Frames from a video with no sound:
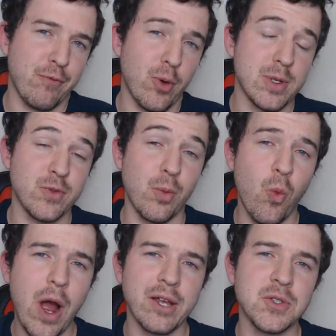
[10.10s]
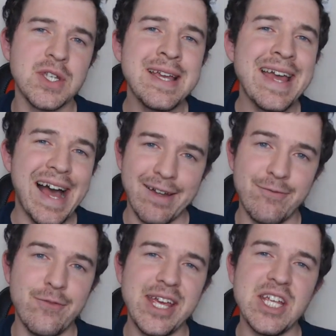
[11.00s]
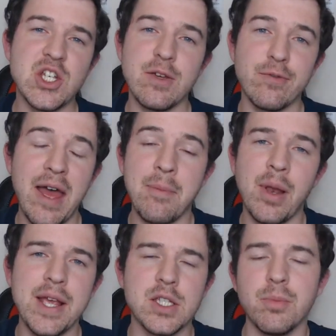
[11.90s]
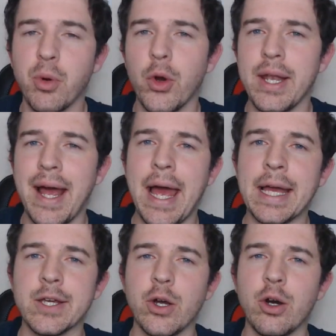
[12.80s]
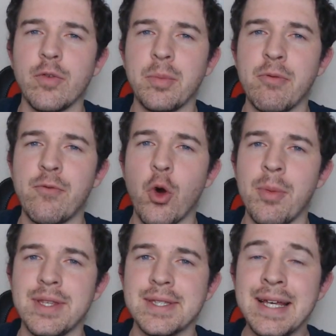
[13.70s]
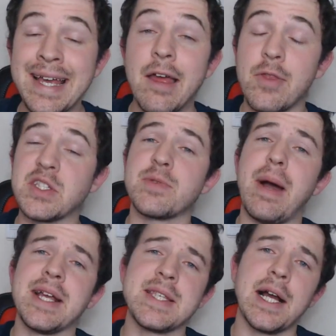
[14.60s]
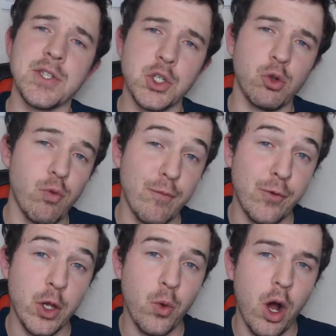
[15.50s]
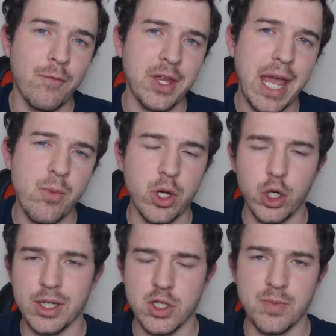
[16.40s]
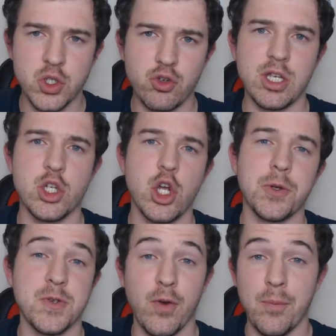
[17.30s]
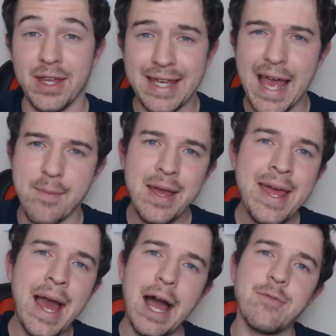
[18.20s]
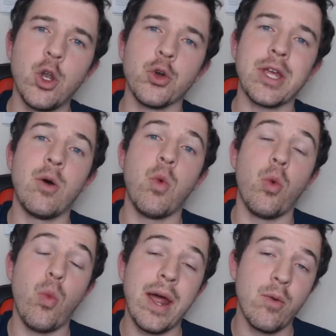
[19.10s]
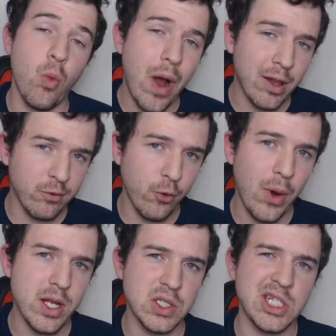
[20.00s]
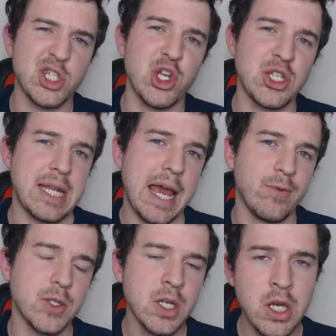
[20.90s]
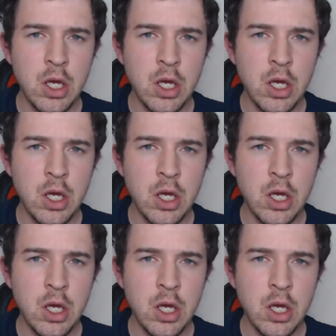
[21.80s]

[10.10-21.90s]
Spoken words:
performance from Wales. And Fiji, fair play to them, put in a heck of a performance. This is my tactical review of the game. We're going to look at some screenshots from the game, have a look at what went well for Wales in certain areas.